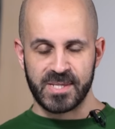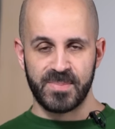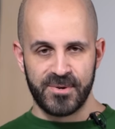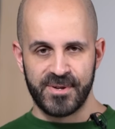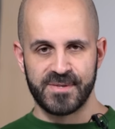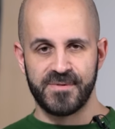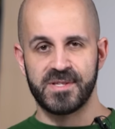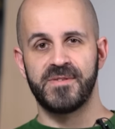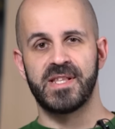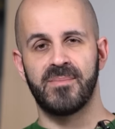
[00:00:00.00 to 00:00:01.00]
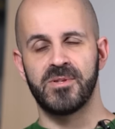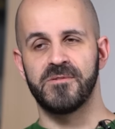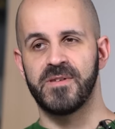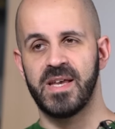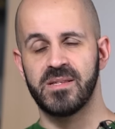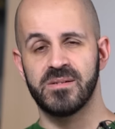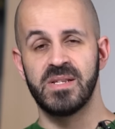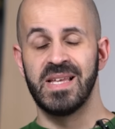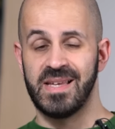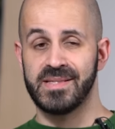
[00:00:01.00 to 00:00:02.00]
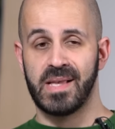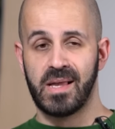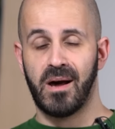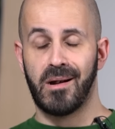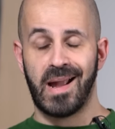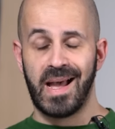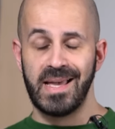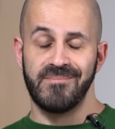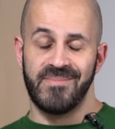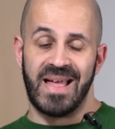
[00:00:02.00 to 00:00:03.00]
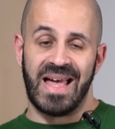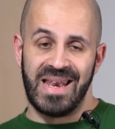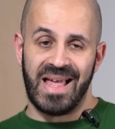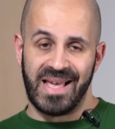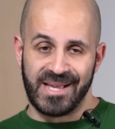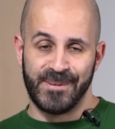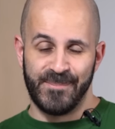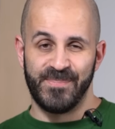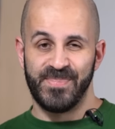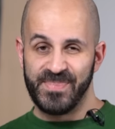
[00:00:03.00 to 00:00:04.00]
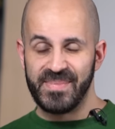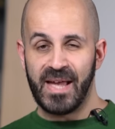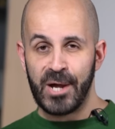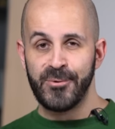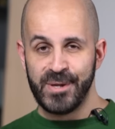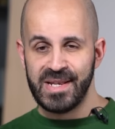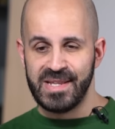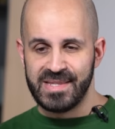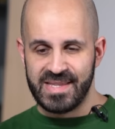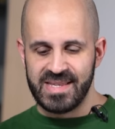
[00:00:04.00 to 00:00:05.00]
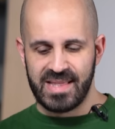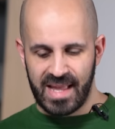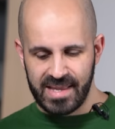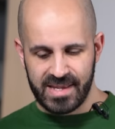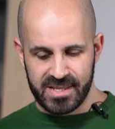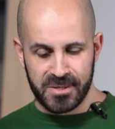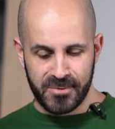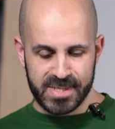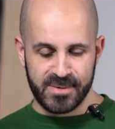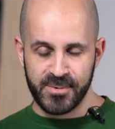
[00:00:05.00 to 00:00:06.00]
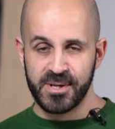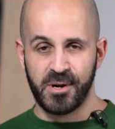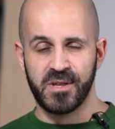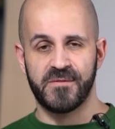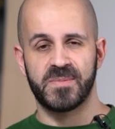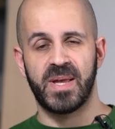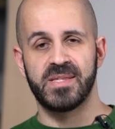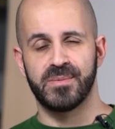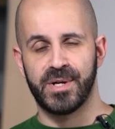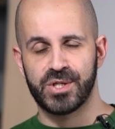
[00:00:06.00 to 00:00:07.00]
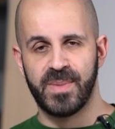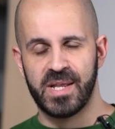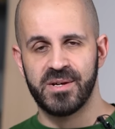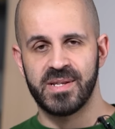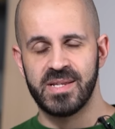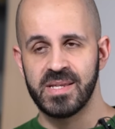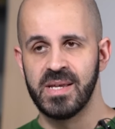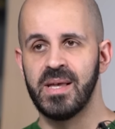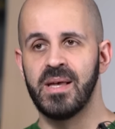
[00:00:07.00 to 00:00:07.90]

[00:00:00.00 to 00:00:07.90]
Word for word: experience with the VW Phaeton. It's a car I, I liked. I really did like it, otherwise I would not have spent so much money on it